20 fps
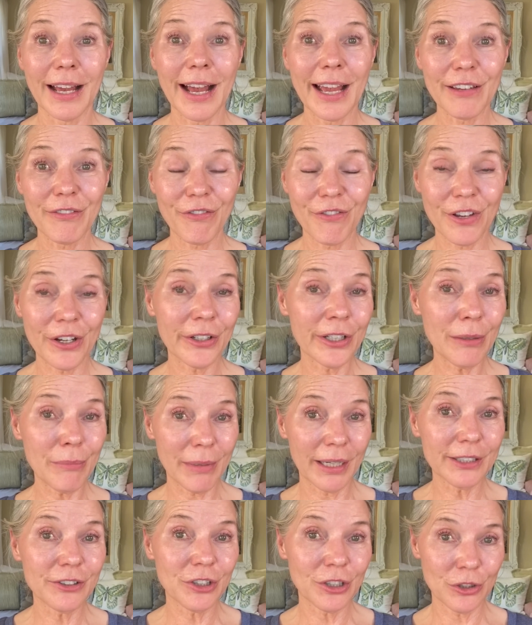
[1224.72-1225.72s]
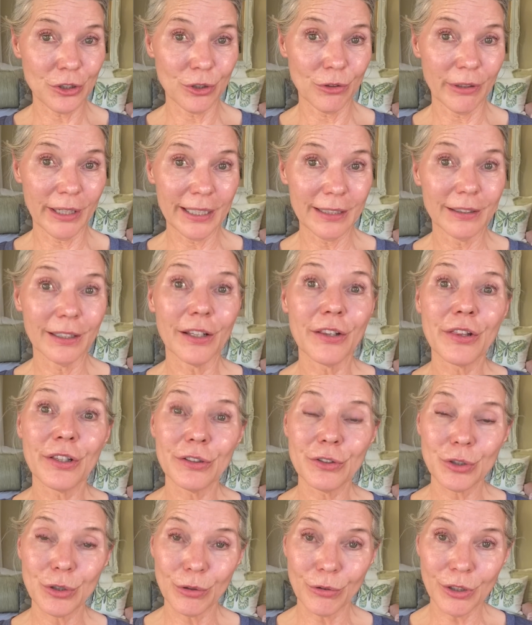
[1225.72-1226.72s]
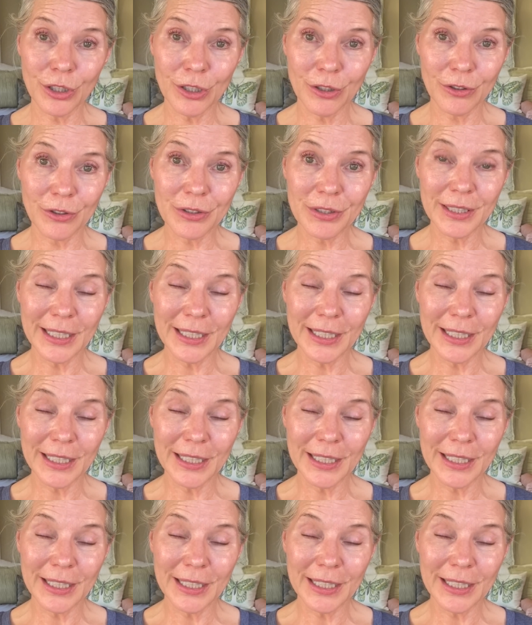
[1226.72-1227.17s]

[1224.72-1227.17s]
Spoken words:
I very much enjoyed the 2 years